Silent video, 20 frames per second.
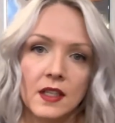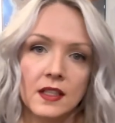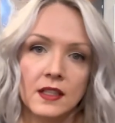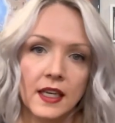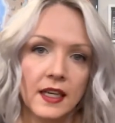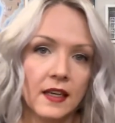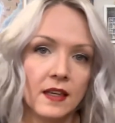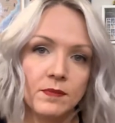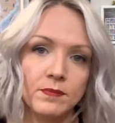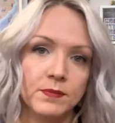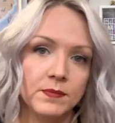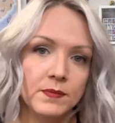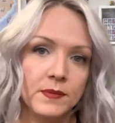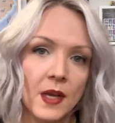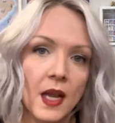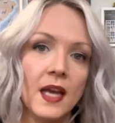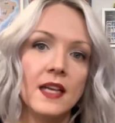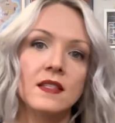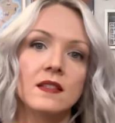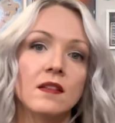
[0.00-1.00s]
like a
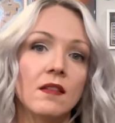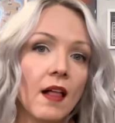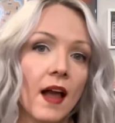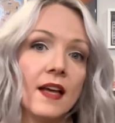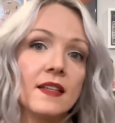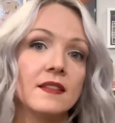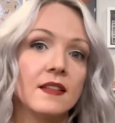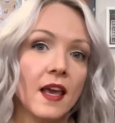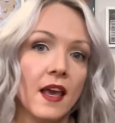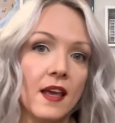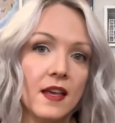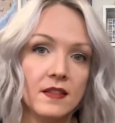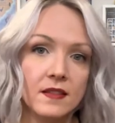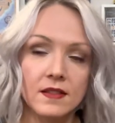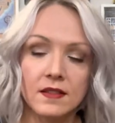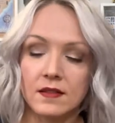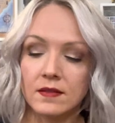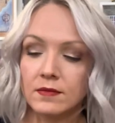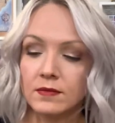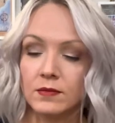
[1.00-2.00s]
nice glass case,
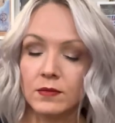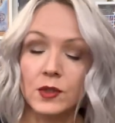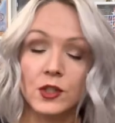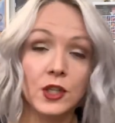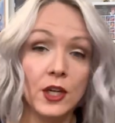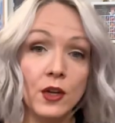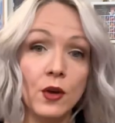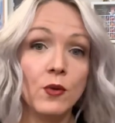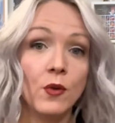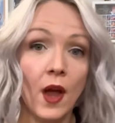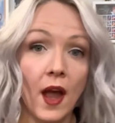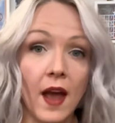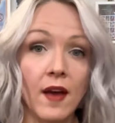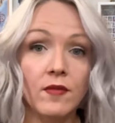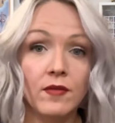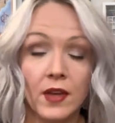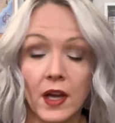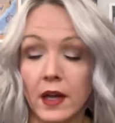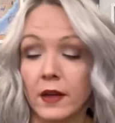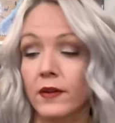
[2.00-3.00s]
which I don't have
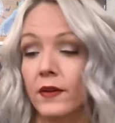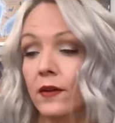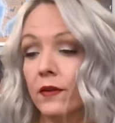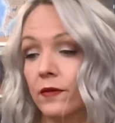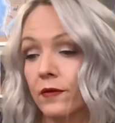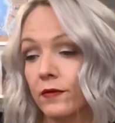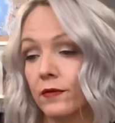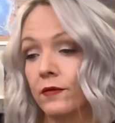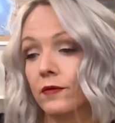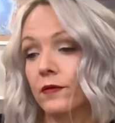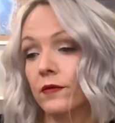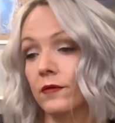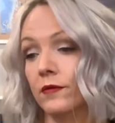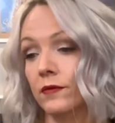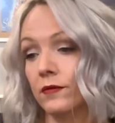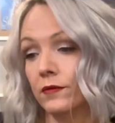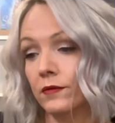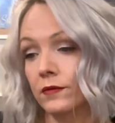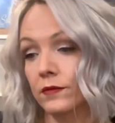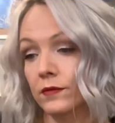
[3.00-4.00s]
yet,
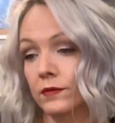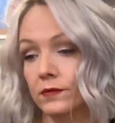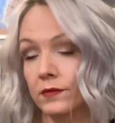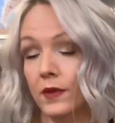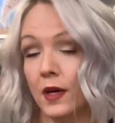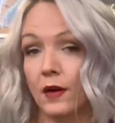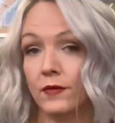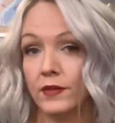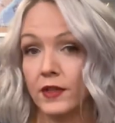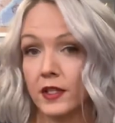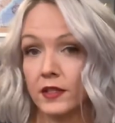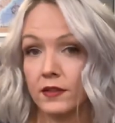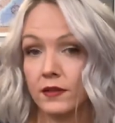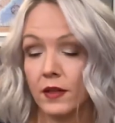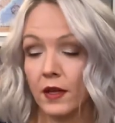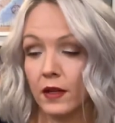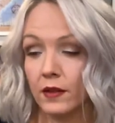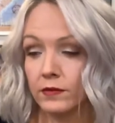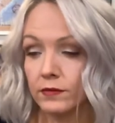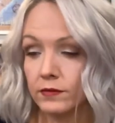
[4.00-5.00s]

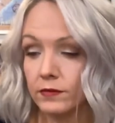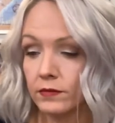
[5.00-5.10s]
obviously.